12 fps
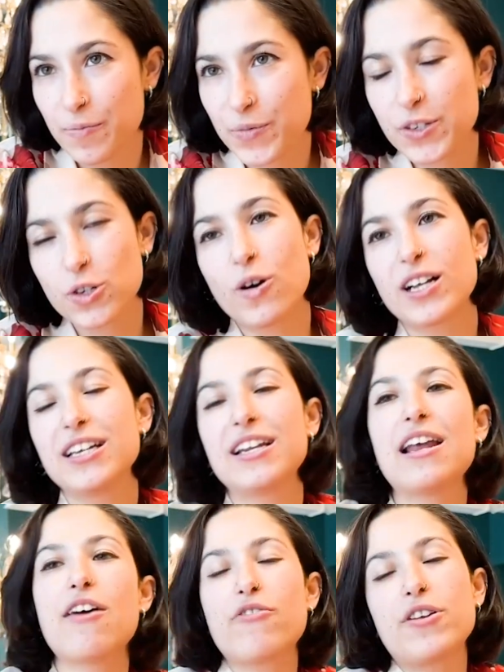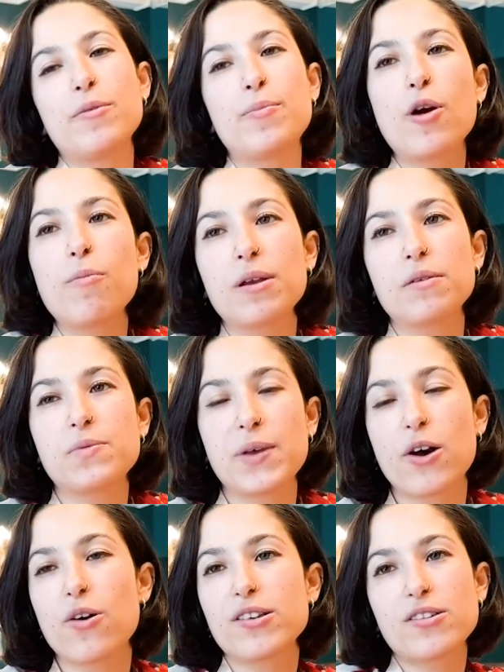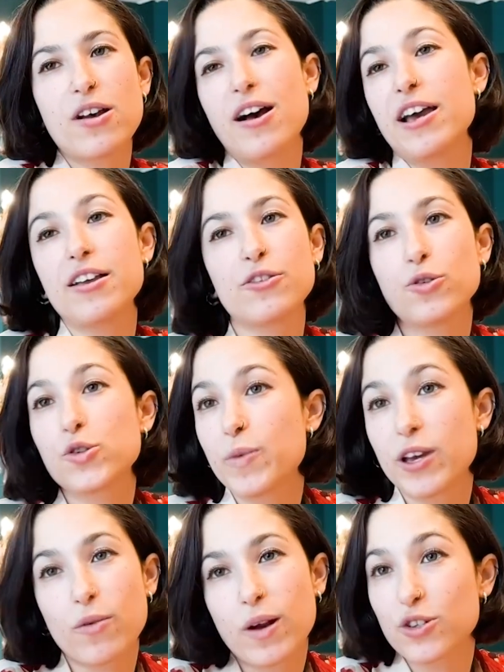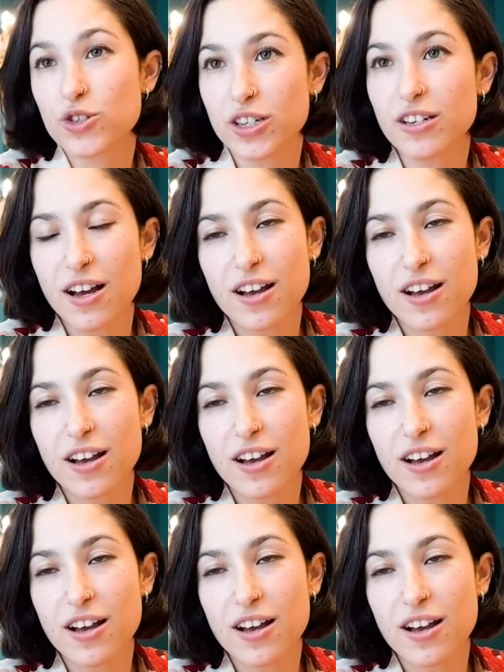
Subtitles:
so I didn't have any problems because I don't speak Russian.